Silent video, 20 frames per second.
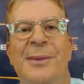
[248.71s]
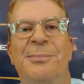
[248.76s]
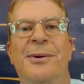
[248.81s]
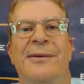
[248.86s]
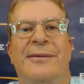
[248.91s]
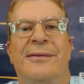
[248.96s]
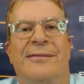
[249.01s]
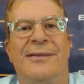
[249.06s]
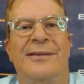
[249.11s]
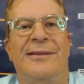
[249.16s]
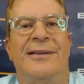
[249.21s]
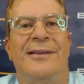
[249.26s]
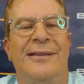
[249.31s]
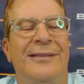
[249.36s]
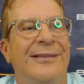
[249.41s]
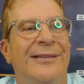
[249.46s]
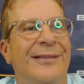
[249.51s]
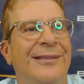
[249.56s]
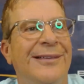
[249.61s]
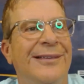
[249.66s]
But
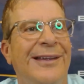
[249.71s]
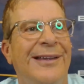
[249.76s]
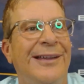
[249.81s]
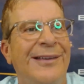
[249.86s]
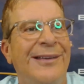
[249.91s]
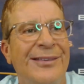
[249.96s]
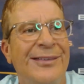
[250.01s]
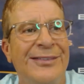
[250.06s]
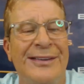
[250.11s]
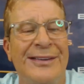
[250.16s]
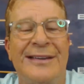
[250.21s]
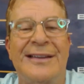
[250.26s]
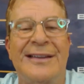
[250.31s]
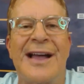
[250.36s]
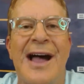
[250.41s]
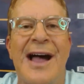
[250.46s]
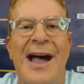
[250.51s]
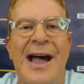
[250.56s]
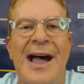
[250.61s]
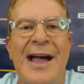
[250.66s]
here's a
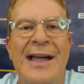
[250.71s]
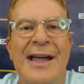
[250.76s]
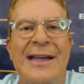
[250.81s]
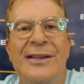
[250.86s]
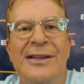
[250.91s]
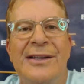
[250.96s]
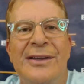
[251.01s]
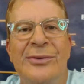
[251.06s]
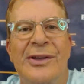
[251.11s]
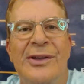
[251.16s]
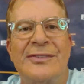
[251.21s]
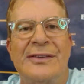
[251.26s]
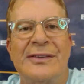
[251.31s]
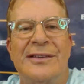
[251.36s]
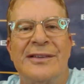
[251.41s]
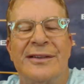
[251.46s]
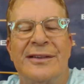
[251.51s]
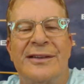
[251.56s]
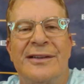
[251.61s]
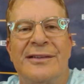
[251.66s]
guy who
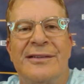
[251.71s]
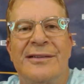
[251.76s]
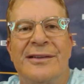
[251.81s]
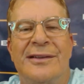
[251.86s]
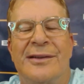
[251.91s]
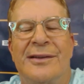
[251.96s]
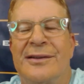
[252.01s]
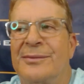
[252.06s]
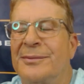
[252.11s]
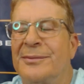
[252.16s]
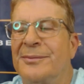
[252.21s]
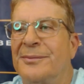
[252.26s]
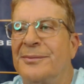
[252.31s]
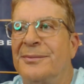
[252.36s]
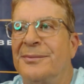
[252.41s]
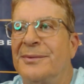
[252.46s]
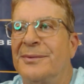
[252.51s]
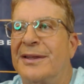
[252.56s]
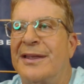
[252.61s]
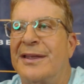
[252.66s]
doesn't
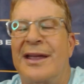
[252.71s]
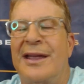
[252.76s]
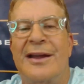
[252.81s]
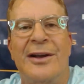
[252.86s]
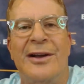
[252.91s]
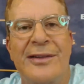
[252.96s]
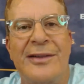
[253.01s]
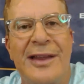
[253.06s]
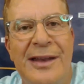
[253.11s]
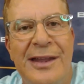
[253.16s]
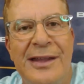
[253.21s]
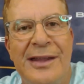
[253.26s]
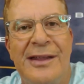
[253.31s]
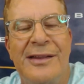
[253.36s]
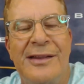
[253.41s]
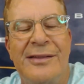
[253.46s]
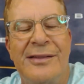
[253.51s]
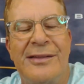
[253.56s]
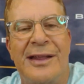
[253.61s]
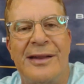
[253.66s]
care
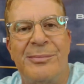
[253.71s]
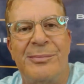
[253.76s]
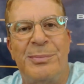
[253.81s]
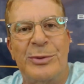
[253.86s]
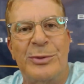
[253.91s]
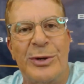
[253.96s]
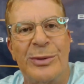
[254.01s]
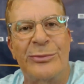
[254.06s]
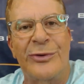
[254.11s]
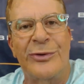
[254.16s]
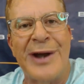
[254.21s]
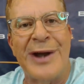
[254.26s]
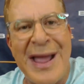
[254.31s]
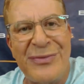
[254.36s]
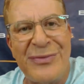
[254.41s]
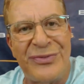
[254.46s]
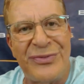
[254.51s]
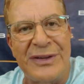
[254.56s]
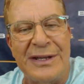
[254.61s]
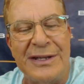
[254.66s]
that people call him
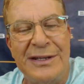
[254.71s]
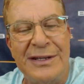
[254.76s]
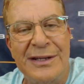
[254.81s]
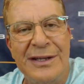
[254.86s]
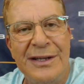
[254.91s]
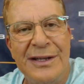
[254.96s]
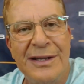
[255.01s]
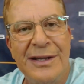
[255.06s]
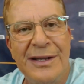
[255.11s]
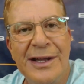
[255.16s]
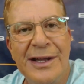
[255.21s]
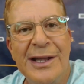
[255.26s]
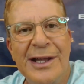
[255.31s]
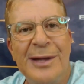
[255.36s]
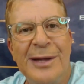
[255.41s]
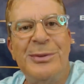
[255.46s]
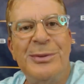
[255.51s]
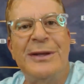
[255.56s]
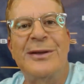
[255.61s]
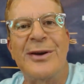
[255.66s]
Raffy
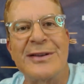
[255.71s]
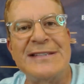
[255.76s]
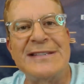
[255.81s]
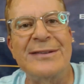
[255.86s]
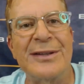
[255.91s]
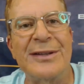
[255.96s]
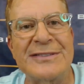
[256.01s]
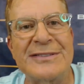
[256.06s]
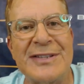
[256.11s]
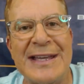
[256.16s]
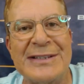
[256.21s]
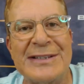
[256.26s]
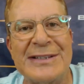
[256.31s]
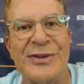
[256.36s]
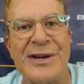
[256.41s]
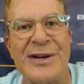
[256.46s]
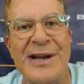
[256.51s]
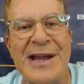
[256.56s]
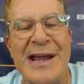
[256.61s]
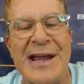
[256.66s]
because he looks like a
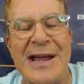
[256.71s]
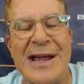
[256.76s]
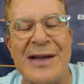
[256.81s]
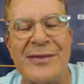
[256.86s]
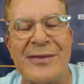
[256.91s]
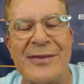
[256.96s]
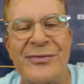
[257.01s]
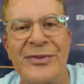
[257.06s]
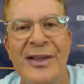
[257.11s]
giraffe.